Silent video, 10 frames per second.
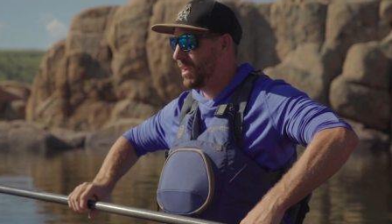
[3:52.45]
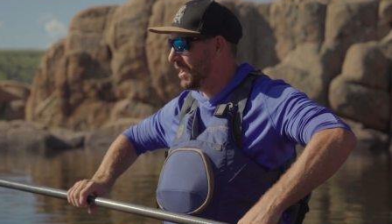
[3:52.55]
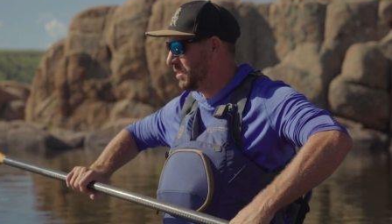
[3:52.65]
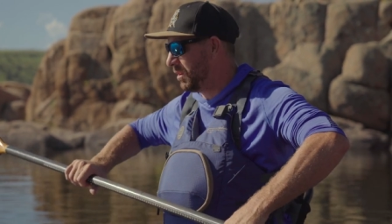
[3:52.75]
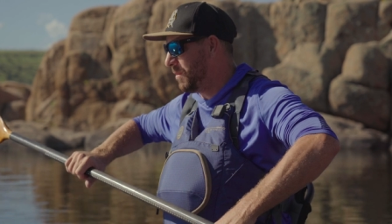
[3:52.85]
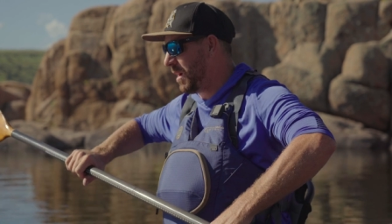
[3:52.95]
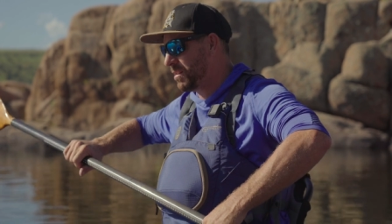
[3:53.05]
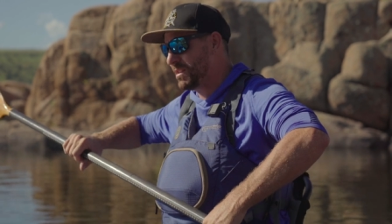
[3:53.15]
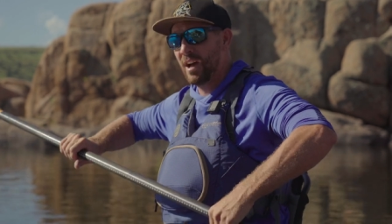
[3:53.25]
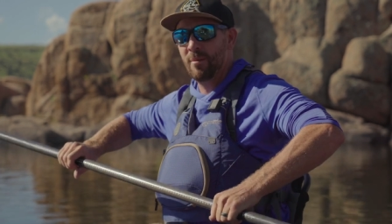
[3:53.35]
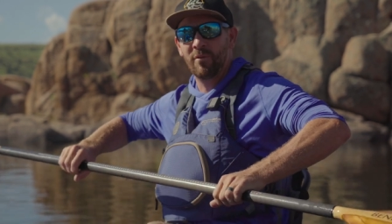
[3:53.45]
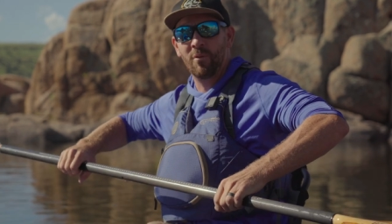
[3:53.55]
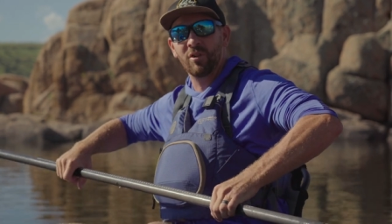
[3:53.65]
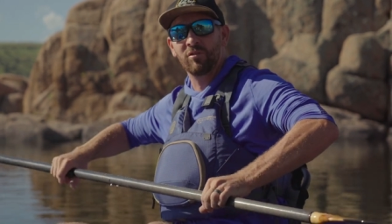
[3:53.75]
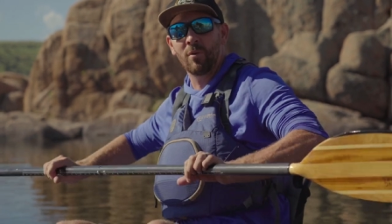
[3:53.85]
it's only a matter of time
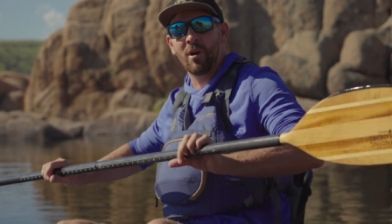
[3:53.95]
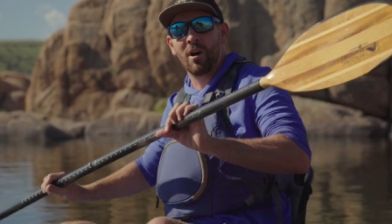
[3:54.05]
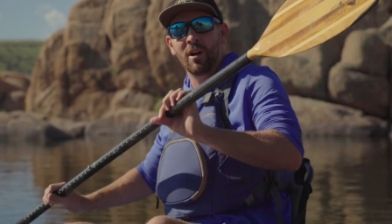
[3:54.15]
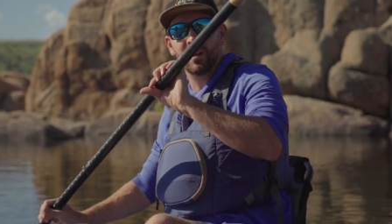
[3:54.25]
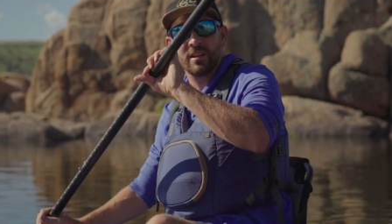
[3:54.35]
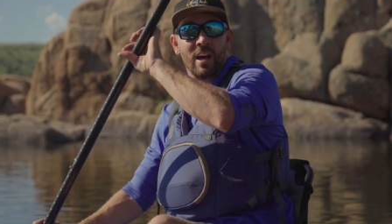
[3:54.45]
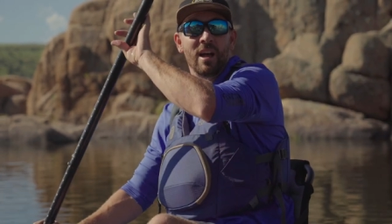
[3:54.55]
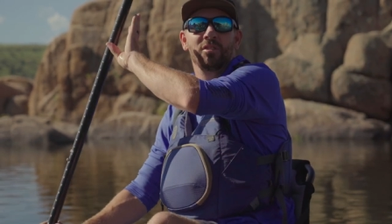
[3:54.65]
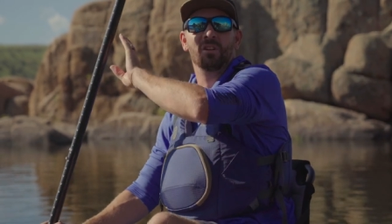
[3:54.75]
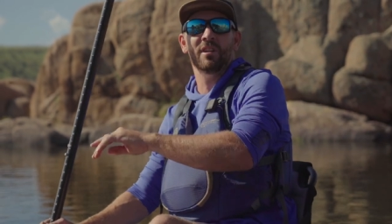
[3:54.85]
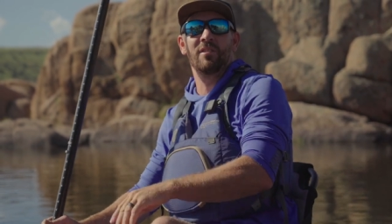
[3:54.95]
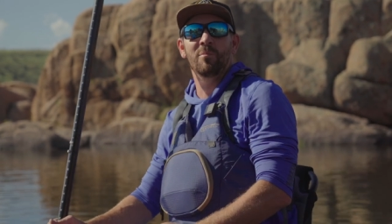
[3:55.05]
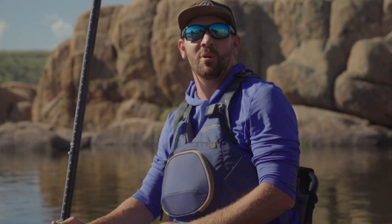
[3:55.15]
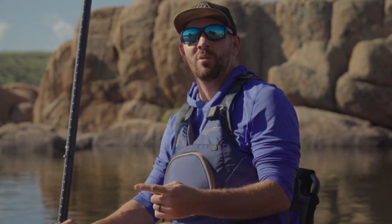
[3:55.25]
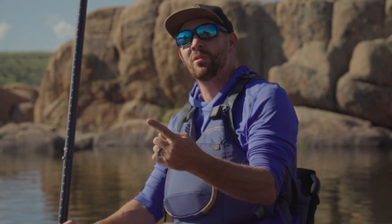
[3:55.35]
before it's wrong and it dives underneath
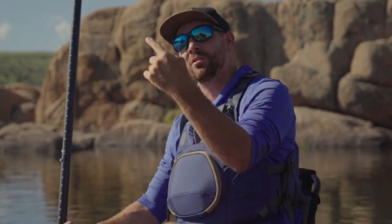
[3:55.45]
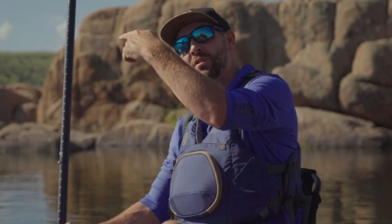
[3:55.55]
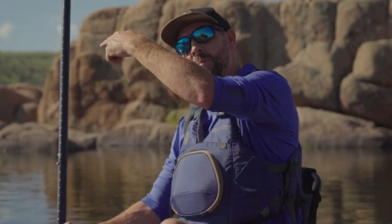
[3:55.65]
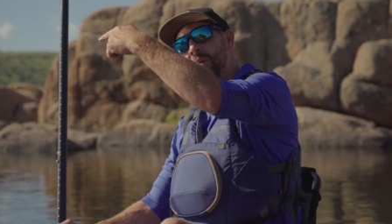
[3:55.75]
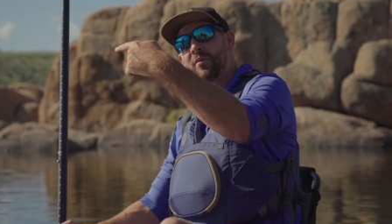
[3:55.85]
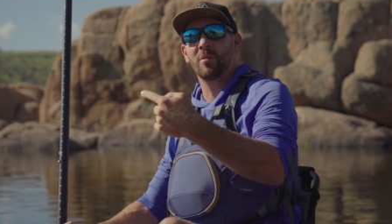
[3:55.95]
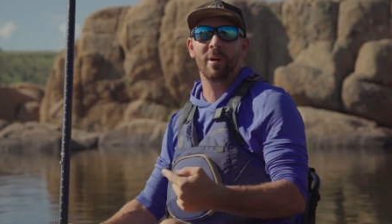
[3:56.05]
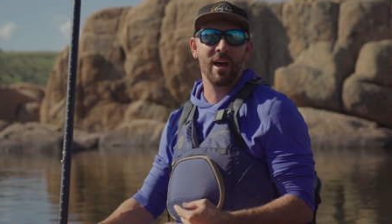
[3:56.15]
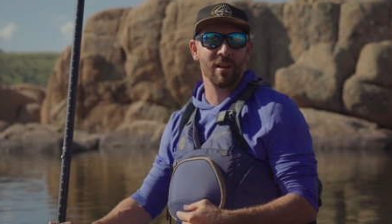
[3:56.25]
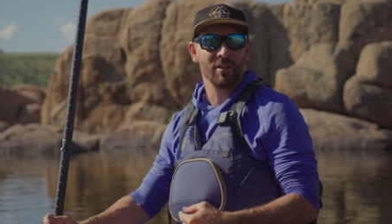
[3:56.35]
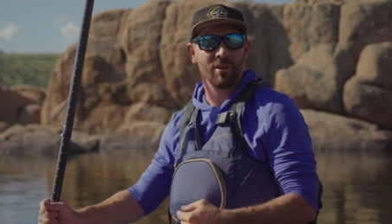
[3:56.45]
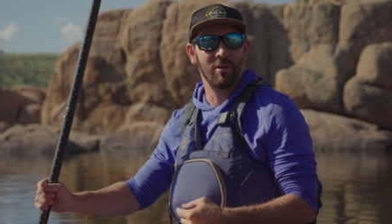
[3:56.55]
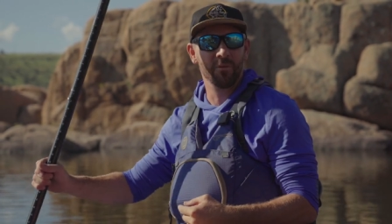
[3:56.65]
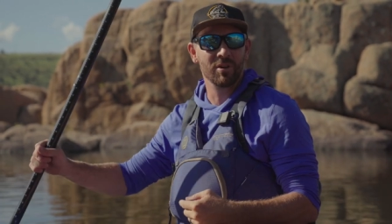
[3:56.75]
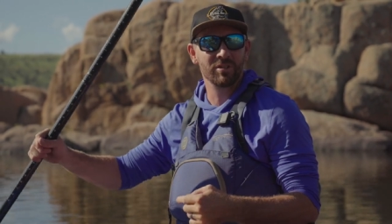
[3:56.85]
your boat and you trip over your paddle and
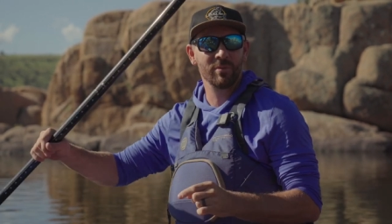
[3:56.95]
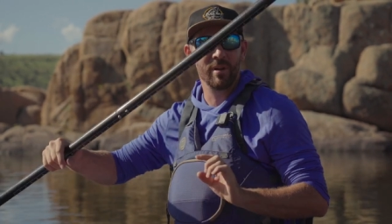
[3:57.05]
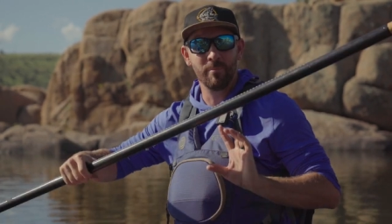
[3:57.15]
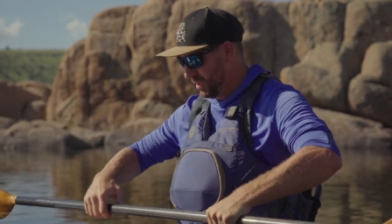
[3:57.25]
go for a swim.